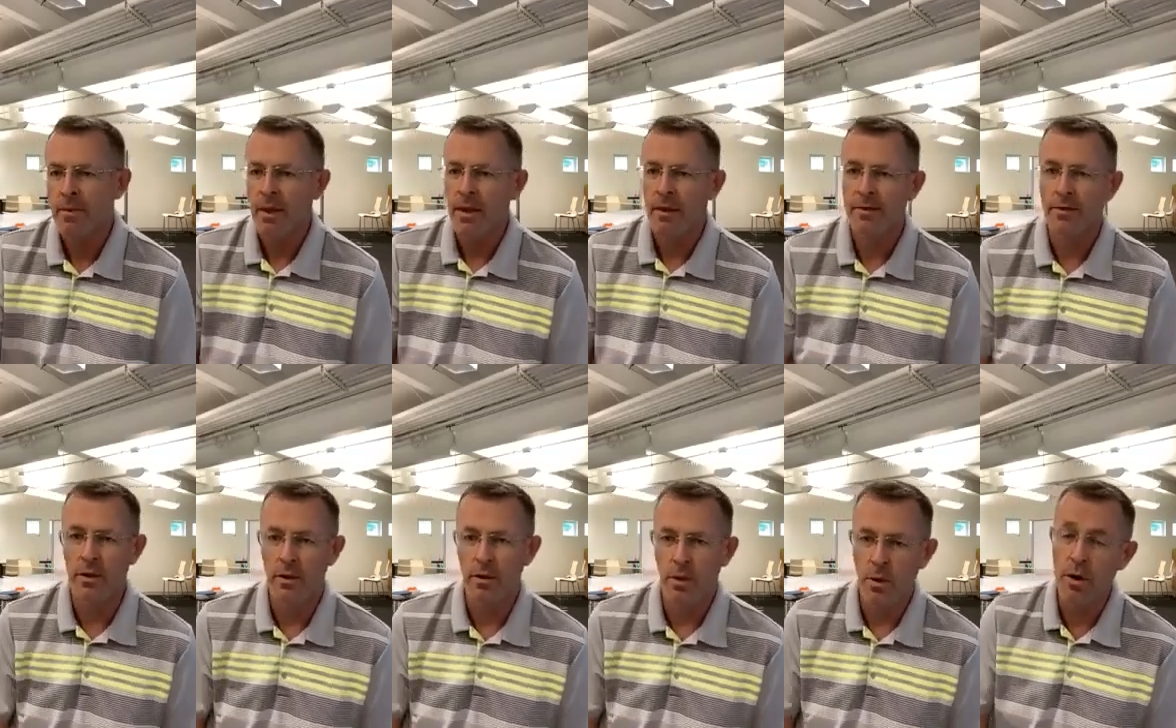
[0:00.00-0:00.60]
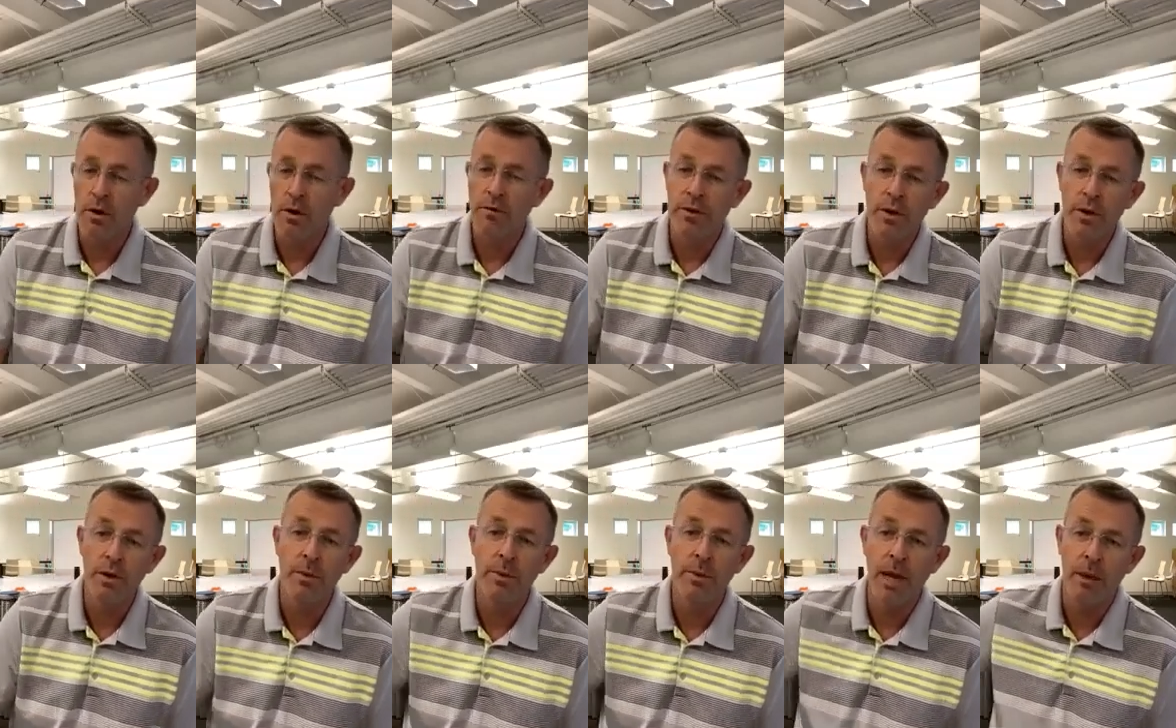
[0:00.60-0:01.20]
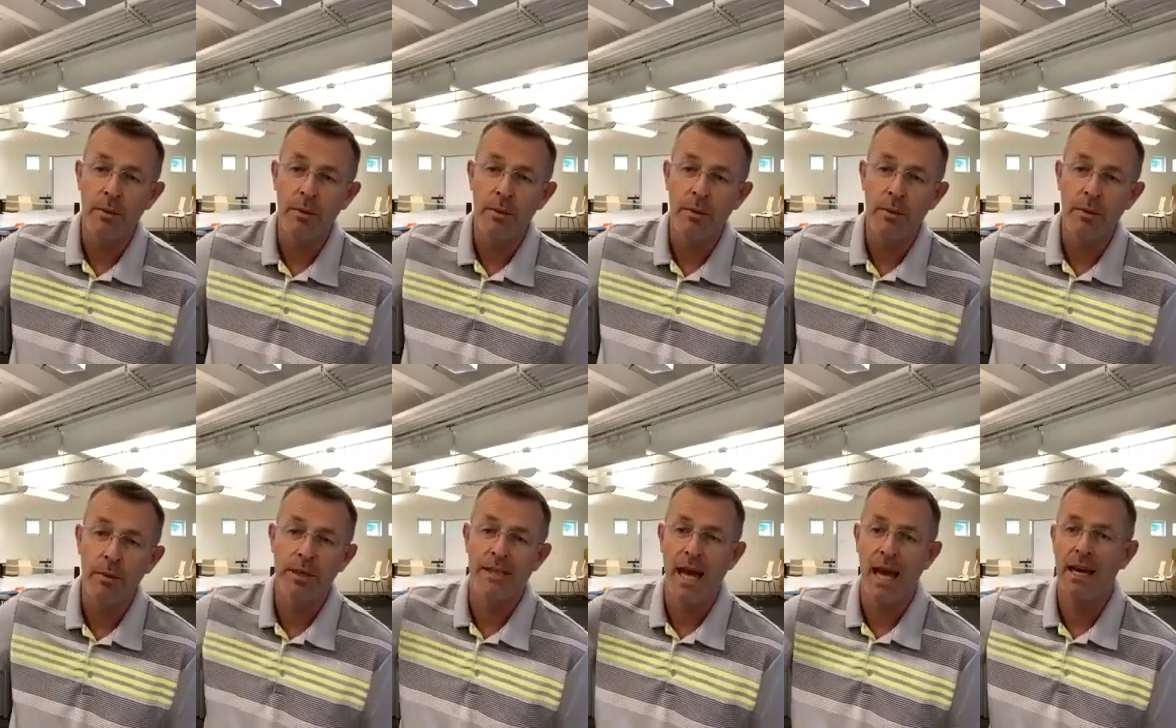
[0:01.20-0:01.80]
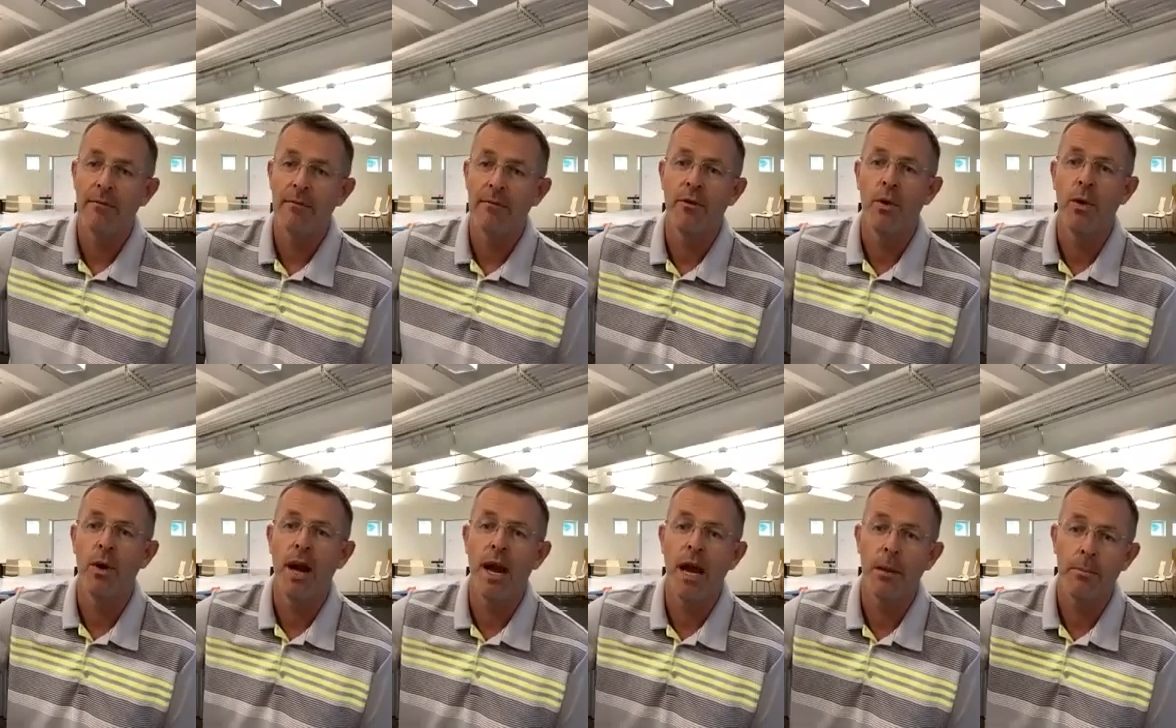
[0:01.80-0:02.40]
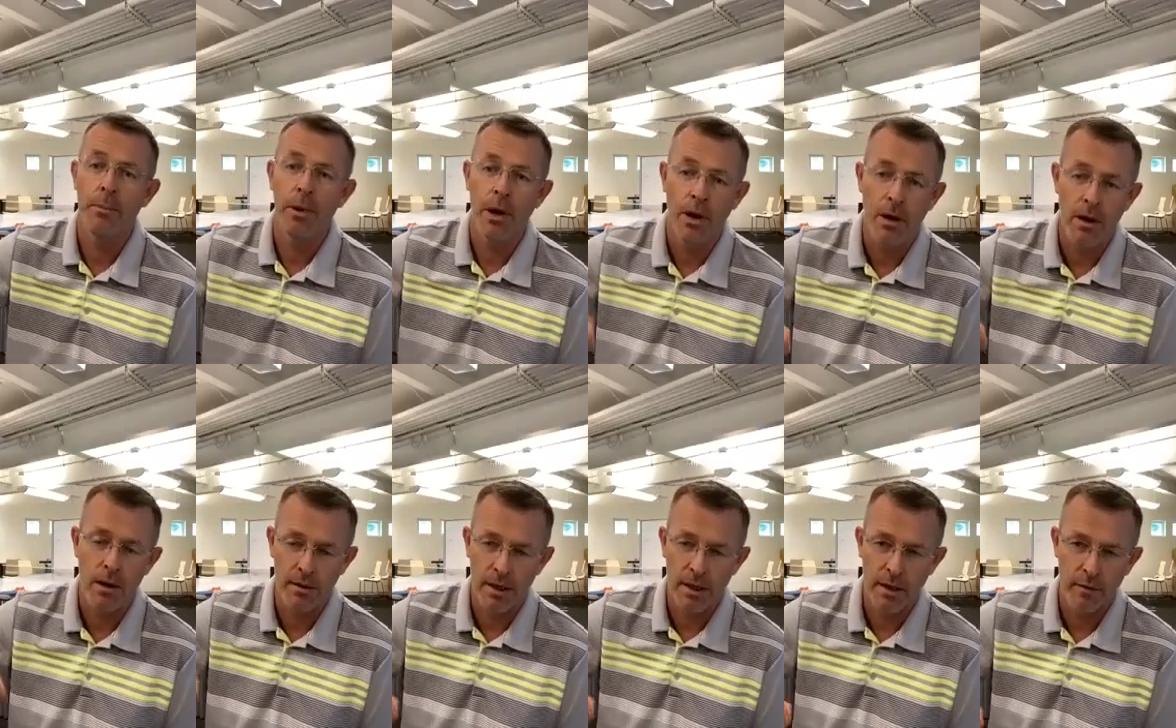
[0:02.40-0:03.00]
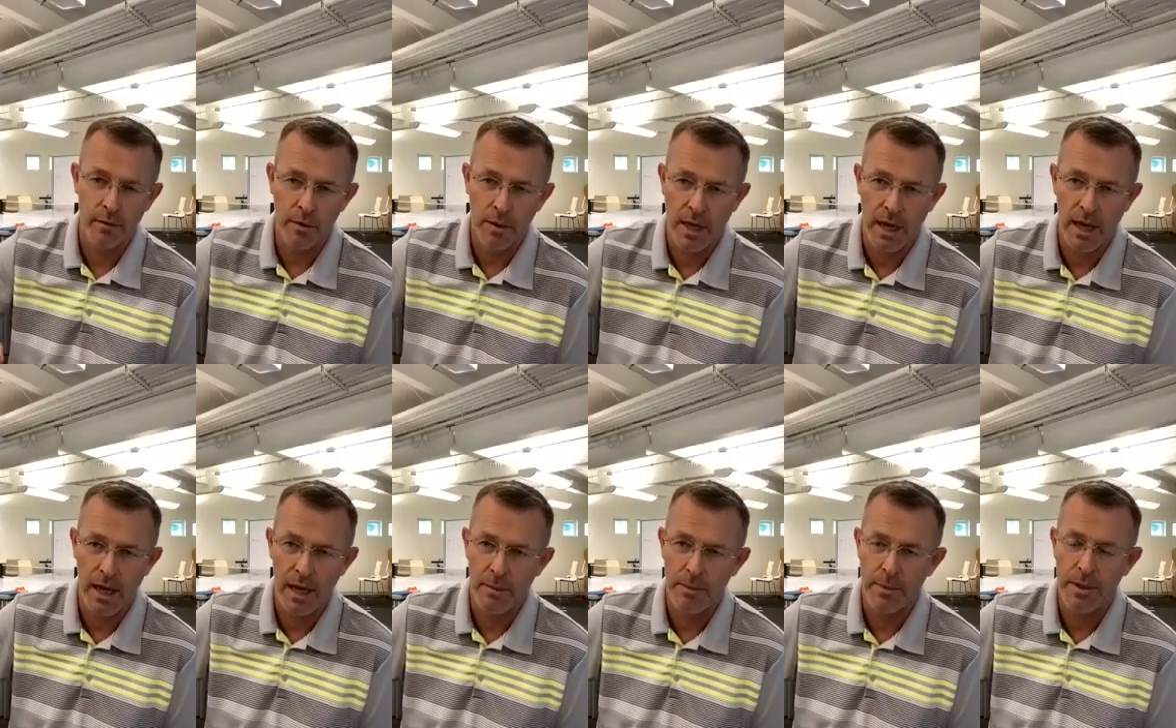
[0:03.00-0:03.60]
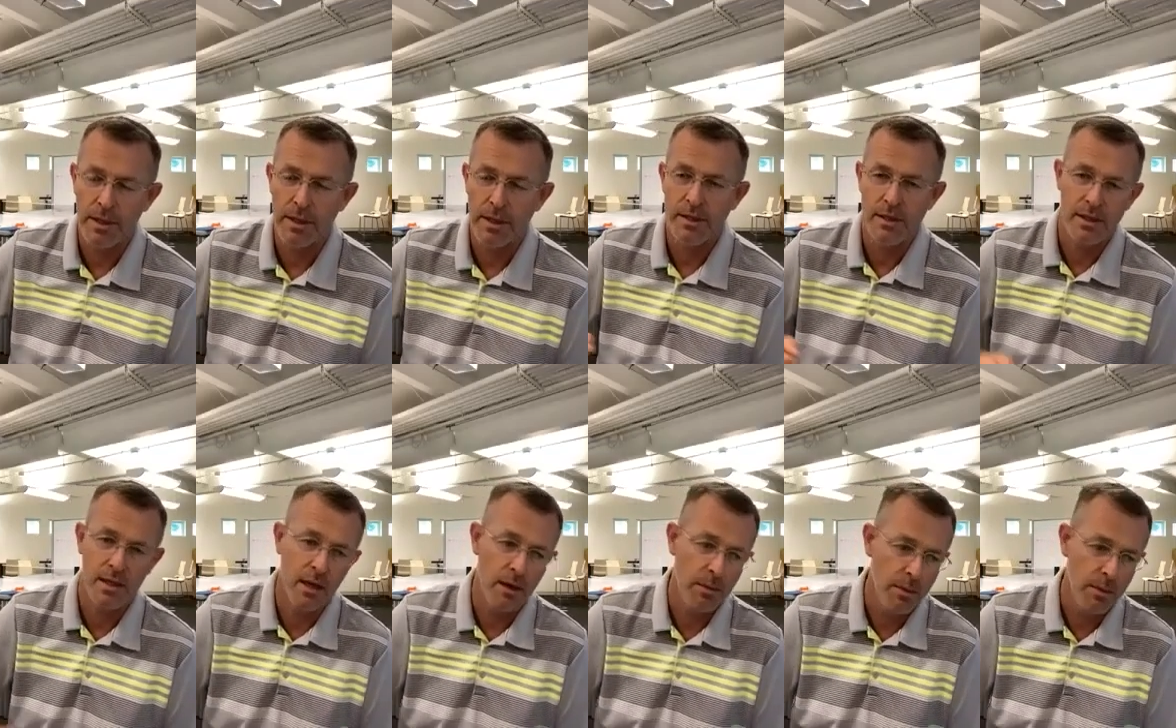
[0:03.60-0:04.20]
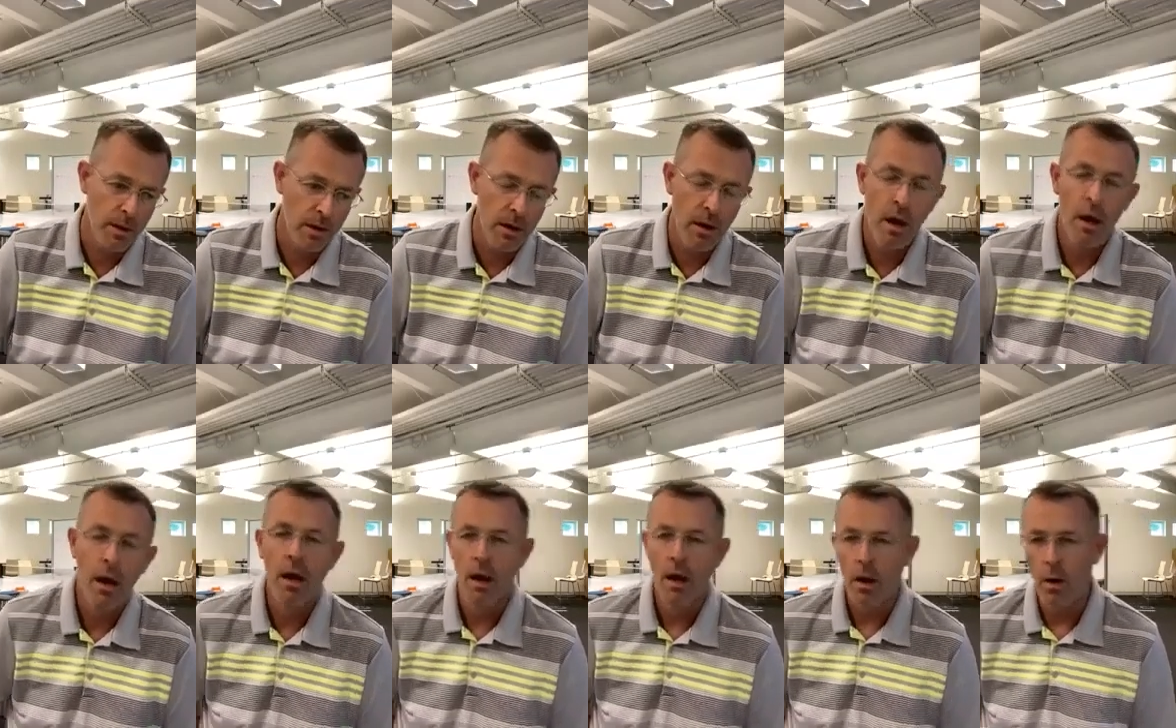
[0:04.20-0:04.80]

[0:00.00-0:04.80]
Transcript: So in order for you to be able to sign up for a par level camp in the summer